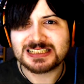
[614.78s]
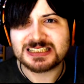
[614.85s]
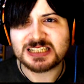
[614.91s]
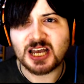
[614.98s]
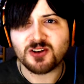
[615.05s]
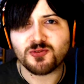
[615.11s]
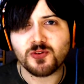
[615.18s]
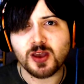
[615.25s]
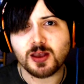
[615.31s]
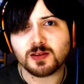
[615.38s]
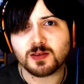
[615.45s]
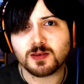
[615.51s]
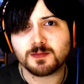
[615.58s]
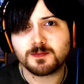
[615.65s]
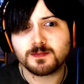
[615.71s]
And
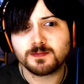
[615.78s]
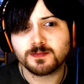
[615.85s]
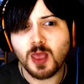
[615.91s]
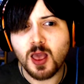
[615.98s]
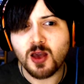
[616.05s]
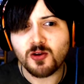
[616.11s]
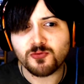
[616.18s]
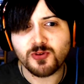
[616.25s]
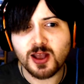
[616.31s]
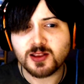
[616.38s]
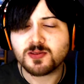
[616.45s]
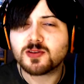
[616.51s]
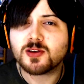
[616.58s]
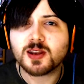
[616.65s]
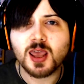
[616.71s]
Fans. Fans
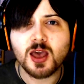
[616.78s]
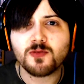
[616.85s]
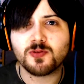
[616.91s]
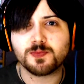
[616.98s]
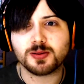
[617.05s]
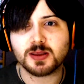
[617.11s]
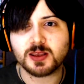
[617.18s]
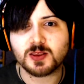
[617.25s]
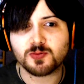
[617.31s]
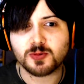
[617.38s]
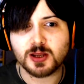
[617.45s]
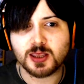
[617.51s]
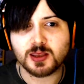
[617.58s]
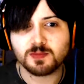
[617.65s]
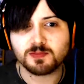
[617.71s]
could have a place where
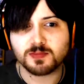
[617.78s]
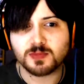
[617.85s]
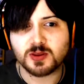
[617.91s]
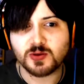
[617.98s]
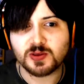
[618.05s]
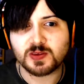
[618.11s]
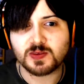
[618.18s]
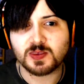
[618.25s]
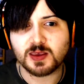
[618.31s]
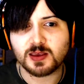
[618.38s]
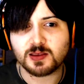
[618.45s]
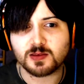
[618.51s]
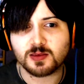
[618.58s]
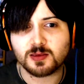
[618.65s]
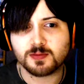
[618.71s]
he can do his
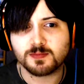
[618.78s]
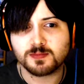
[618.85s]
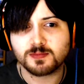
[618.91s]
things.